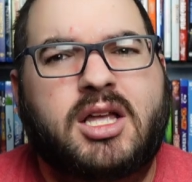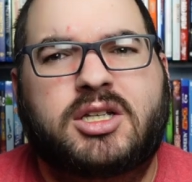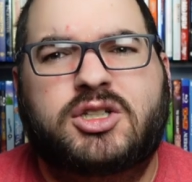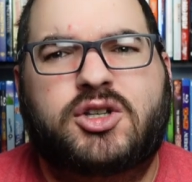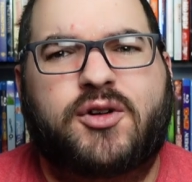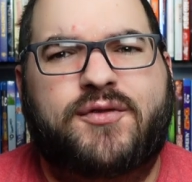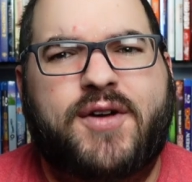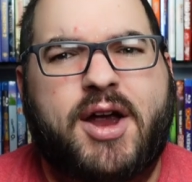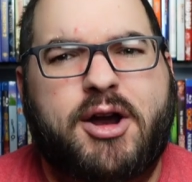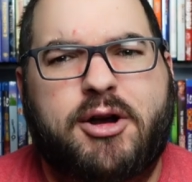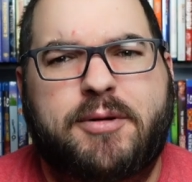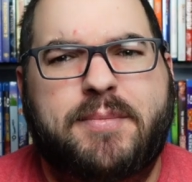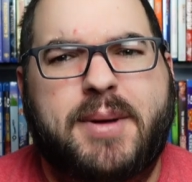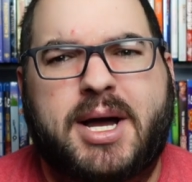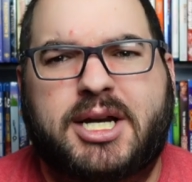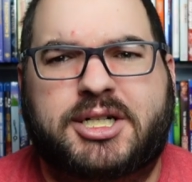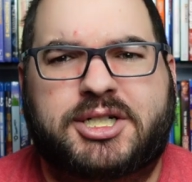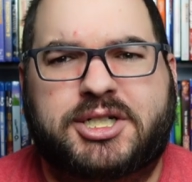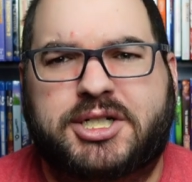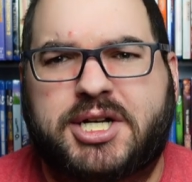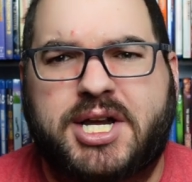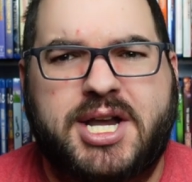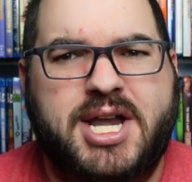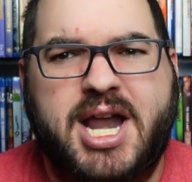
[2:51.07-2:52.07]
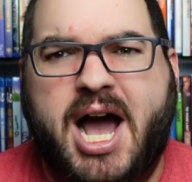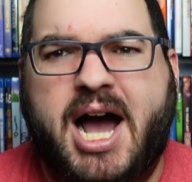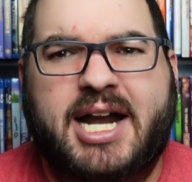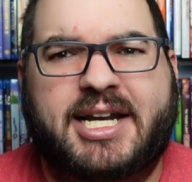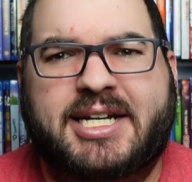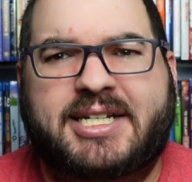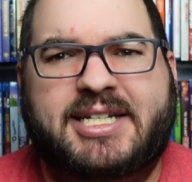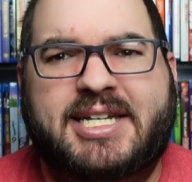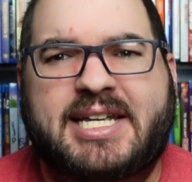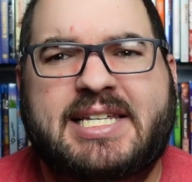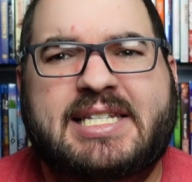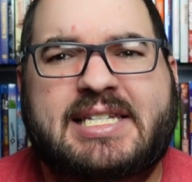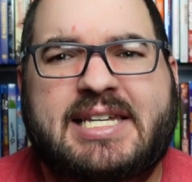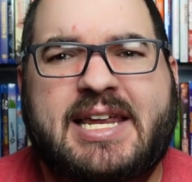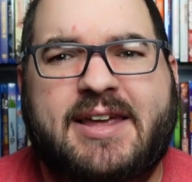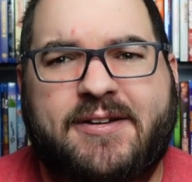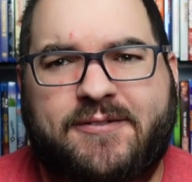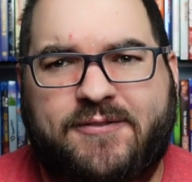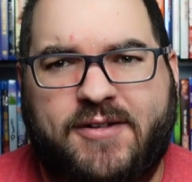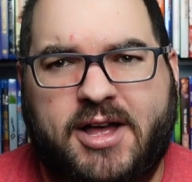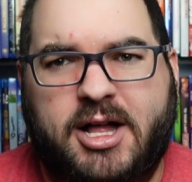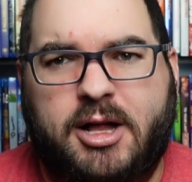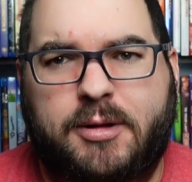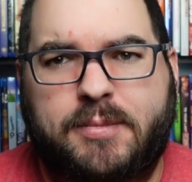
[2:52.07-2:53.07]
So very much not a Disney
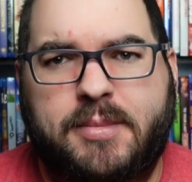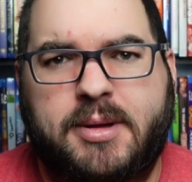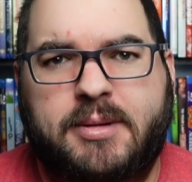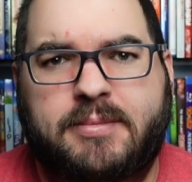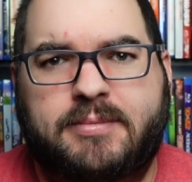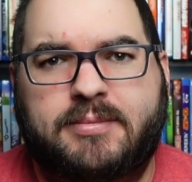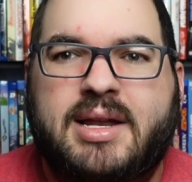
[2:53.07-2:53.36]
film.